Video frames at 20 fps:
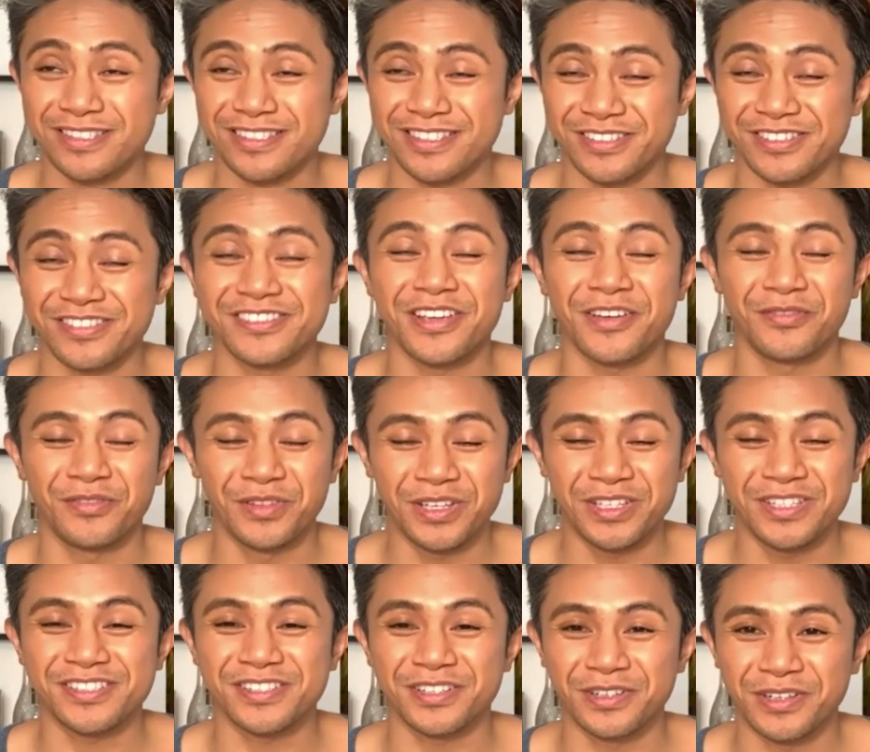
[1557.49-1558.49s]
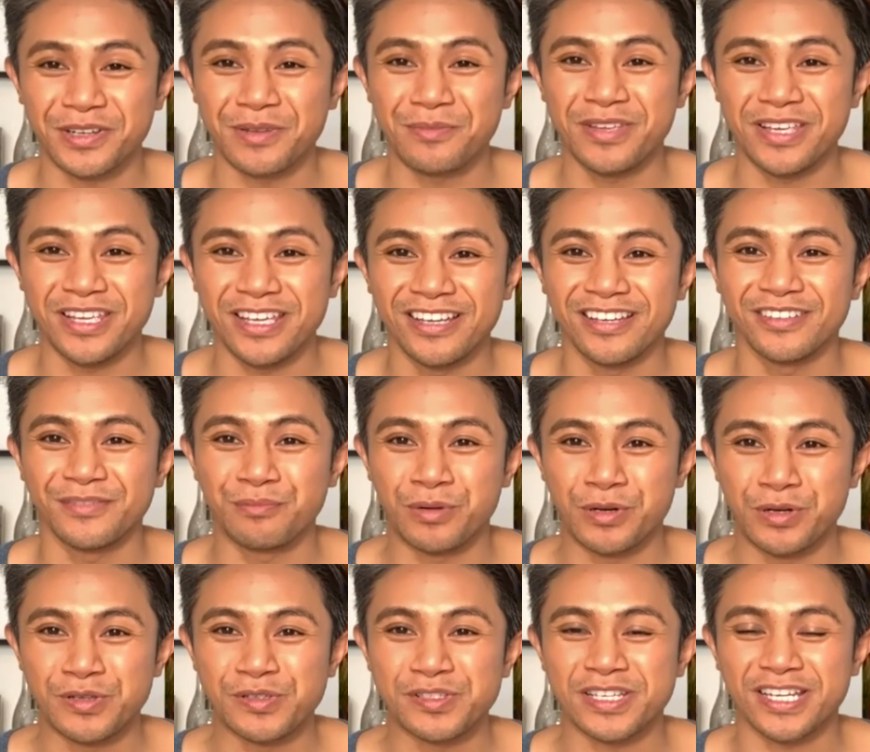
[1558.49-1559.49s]
definitely still going to be
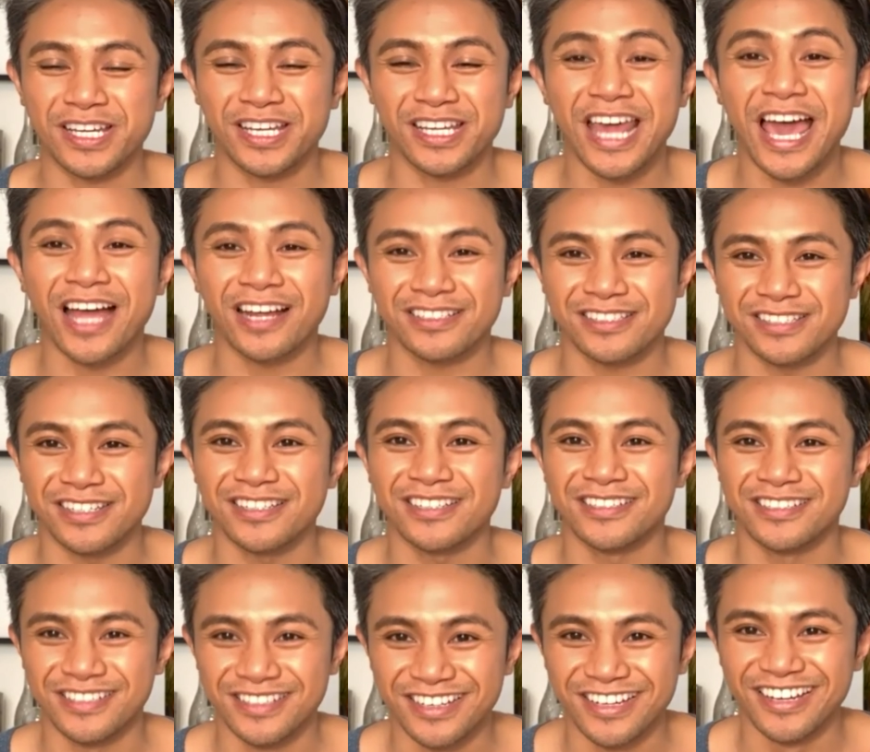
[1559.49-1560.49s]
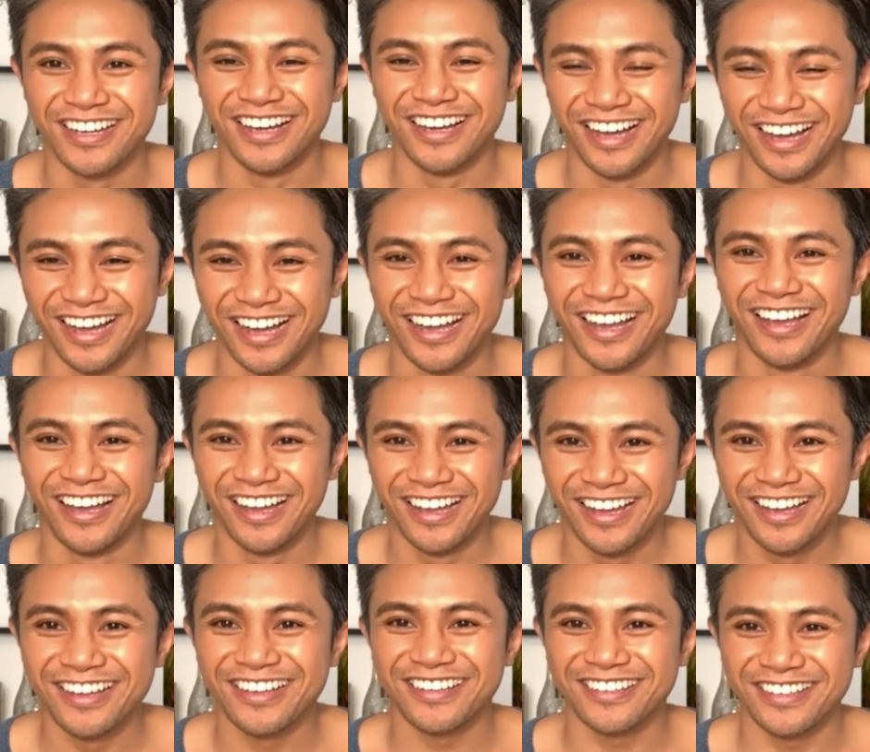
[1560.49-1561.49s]
producing and acting.
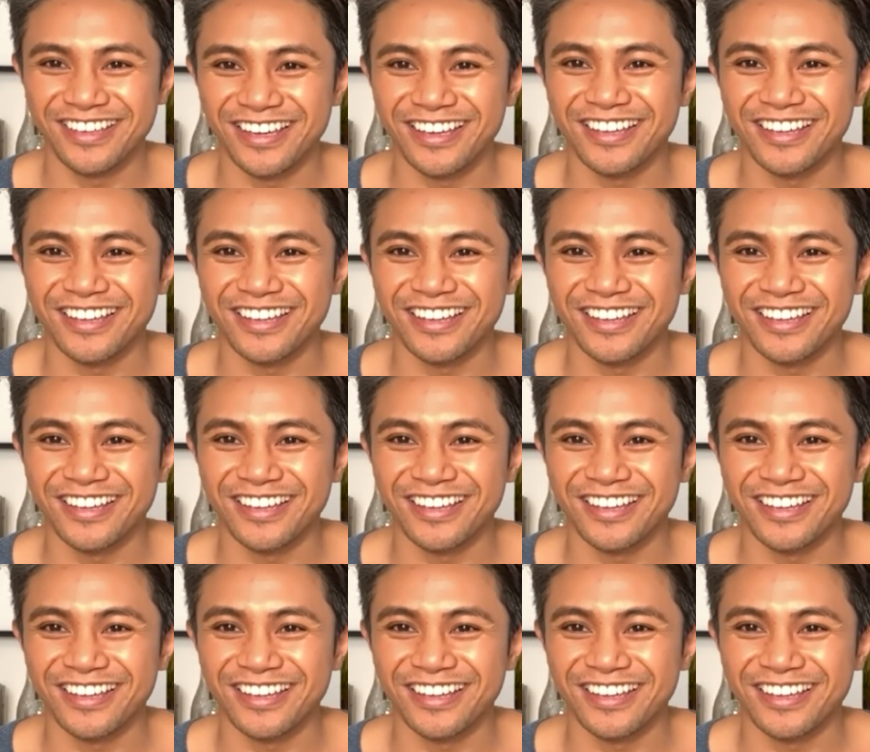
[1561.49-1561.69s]
Yeah.